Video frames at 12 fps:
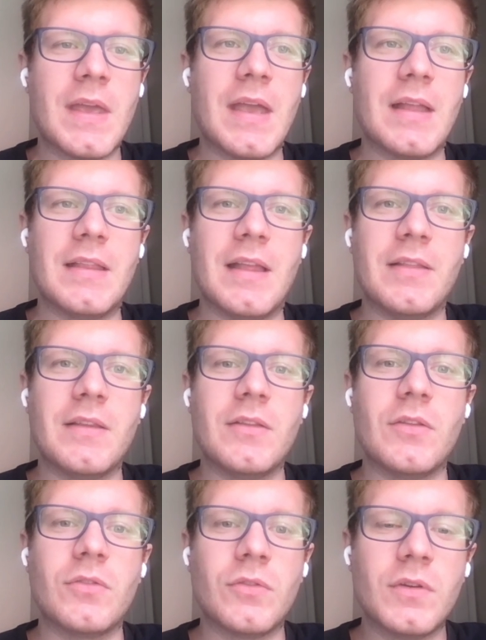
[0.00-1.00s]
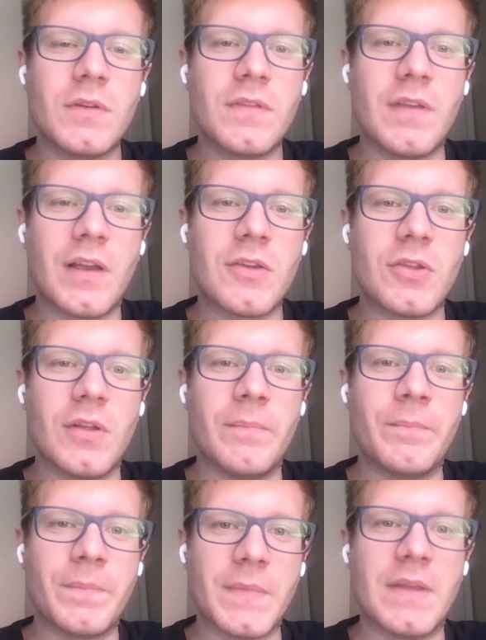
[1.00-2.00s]
And then the third
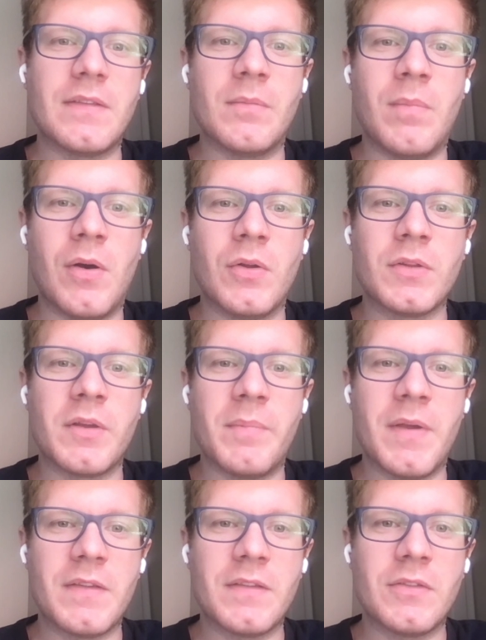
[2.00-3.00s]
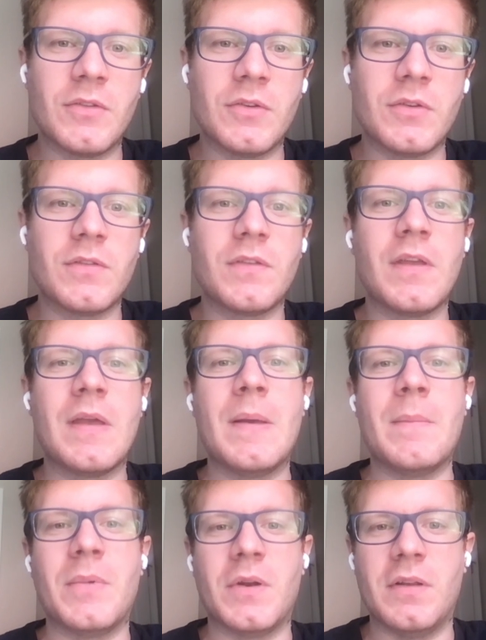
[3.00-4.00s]
section is about capacitors,
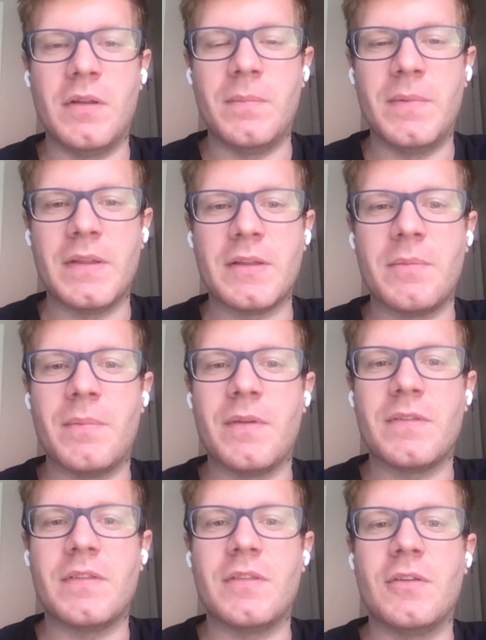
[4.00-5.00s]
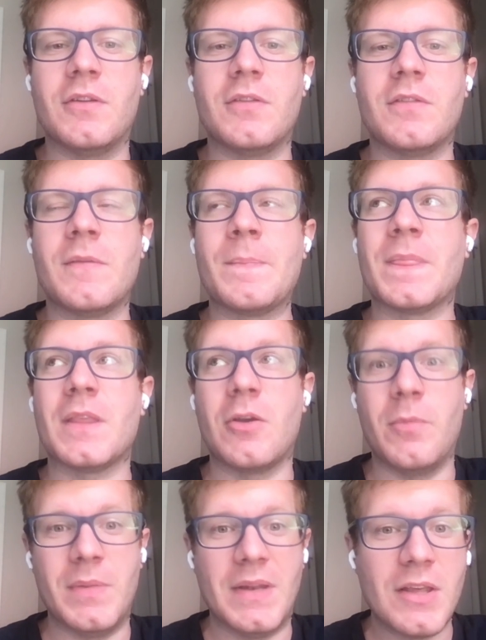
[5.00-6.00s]
parallel plate capacitors,
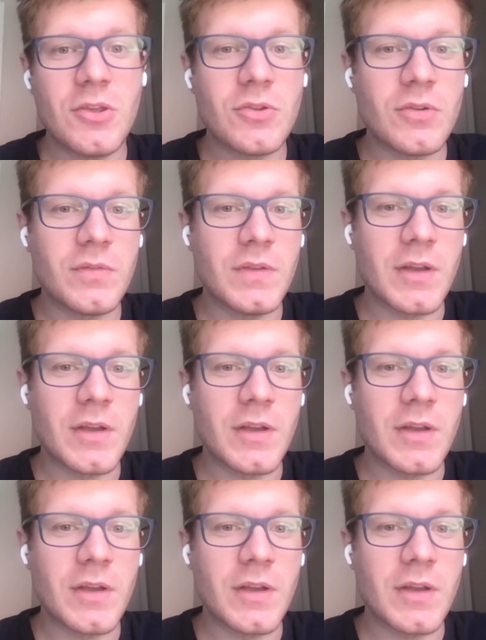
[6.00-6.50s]
combination of the